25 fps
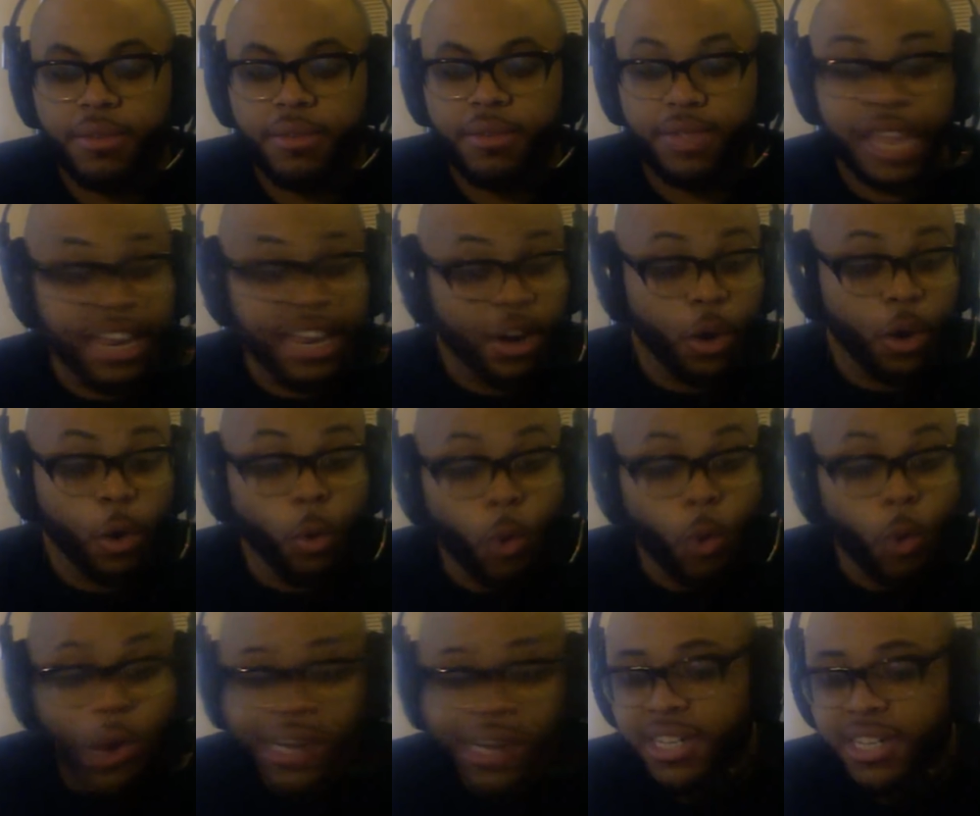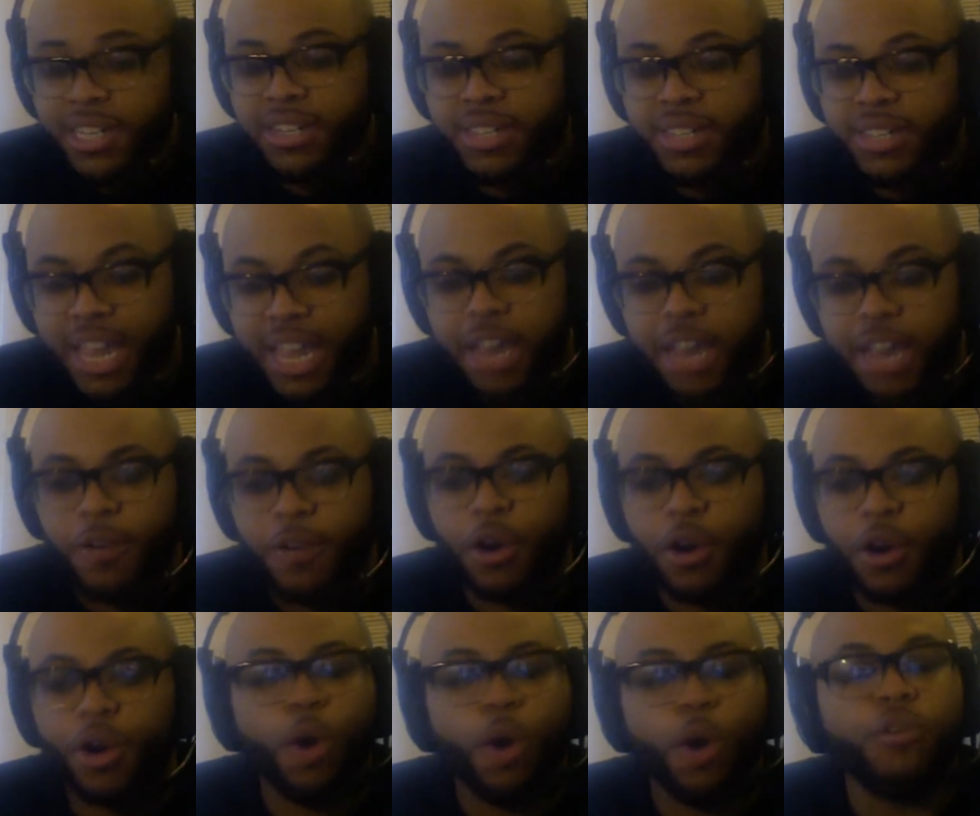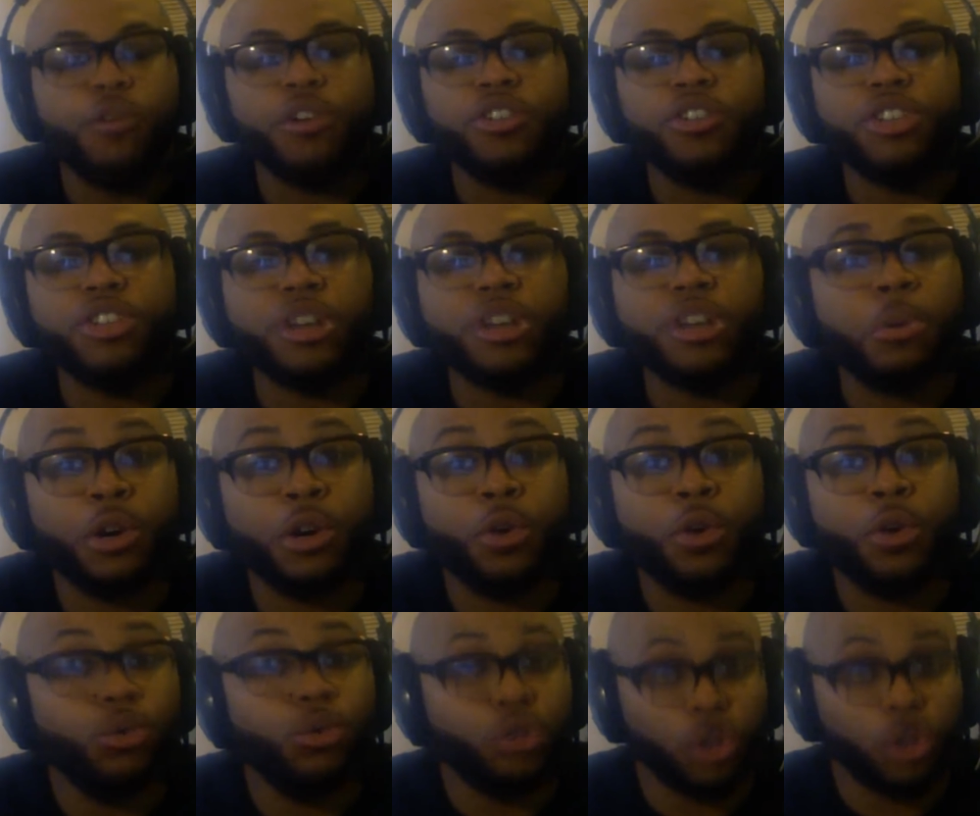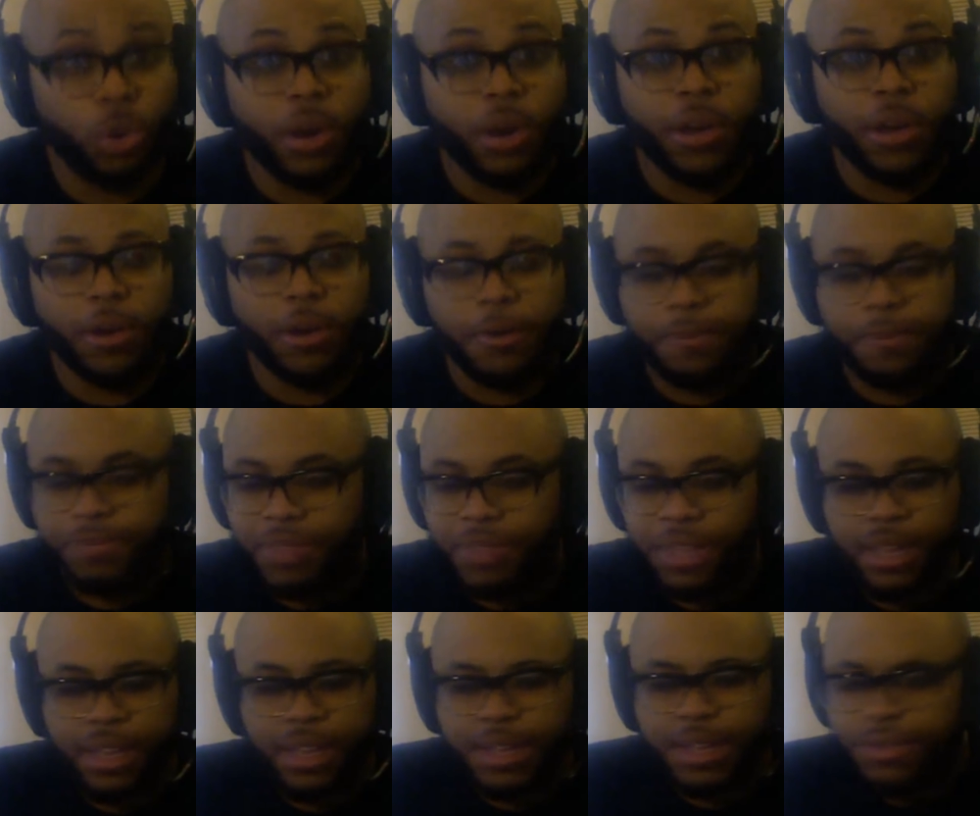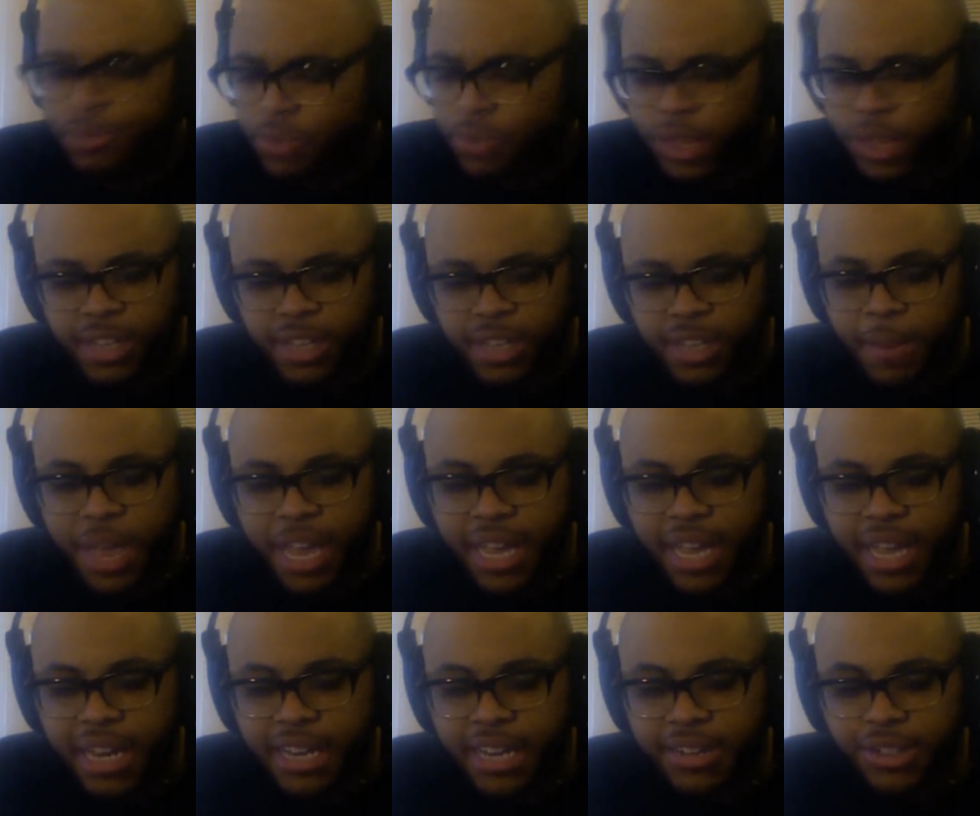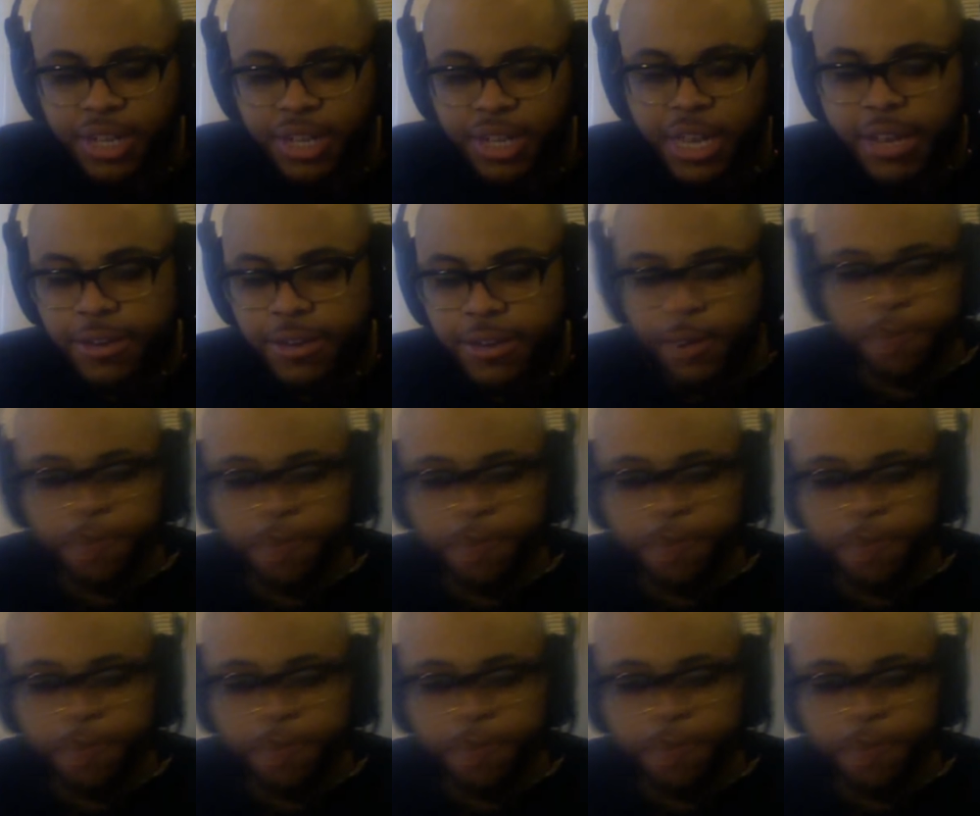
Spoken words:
They don't want to save her over someone who's loyal. Doesn't make any sense.